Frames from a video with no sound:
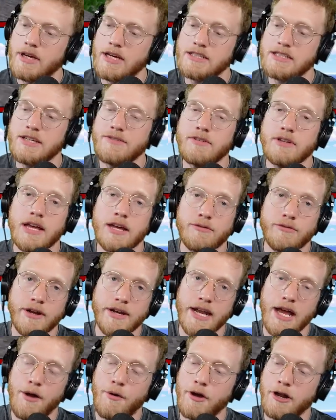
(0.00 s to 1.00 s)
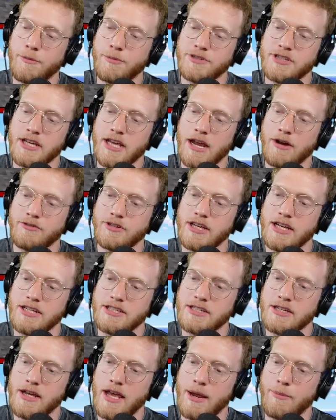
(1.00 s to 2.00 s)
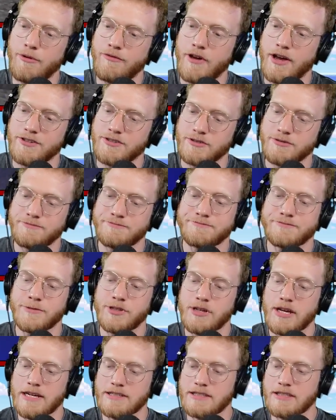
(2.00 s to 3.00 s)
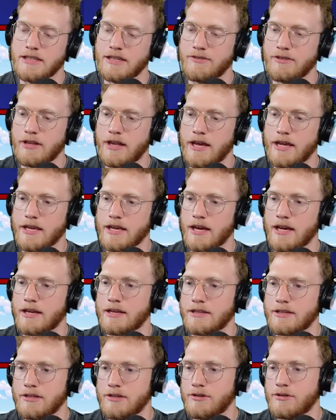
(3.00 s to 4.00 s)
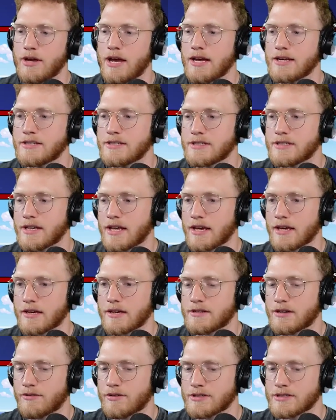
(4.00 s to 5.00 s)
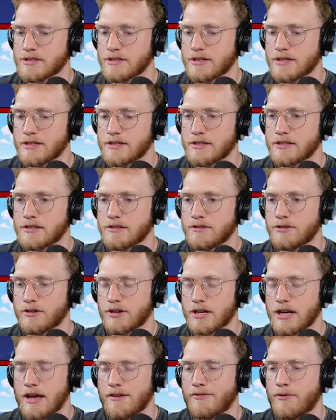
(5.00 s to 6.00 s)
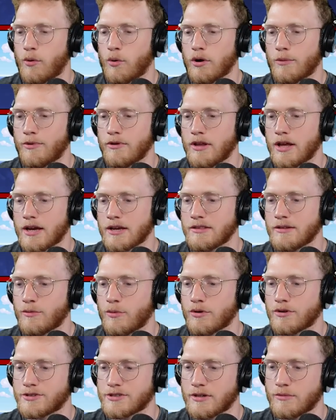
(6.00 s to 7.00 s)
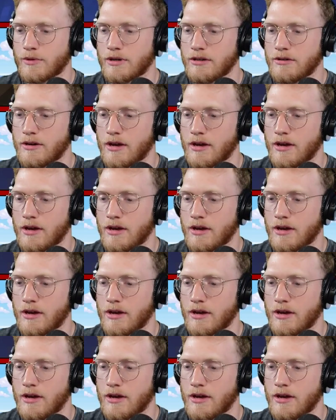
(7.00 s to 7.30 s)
guys leave a like right now, 100% guaranteed it's an amber fossil. You guys didn't leave a like. You guys stink. Seriously. You're gonna have horrible luck in the Warzone when you